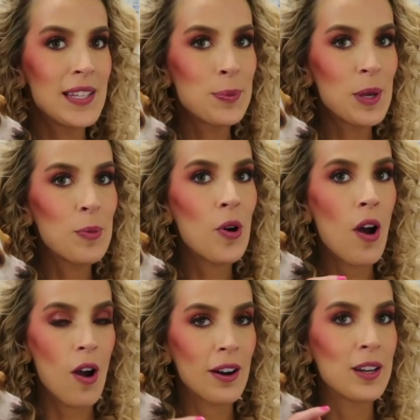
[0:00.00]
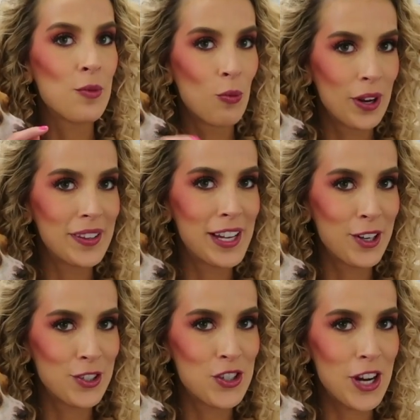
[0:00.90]
These people are in really
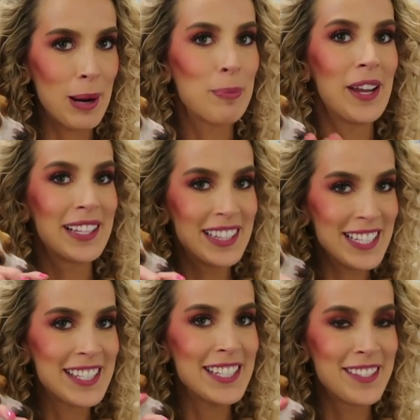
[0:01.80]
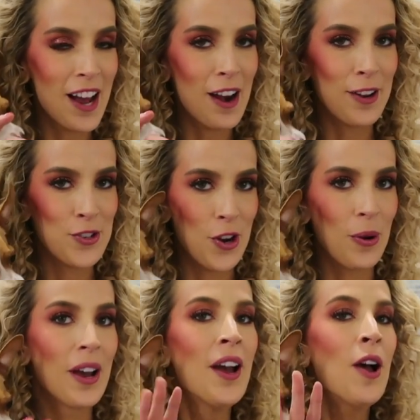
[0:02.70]
good shape. Like, this is not a joke.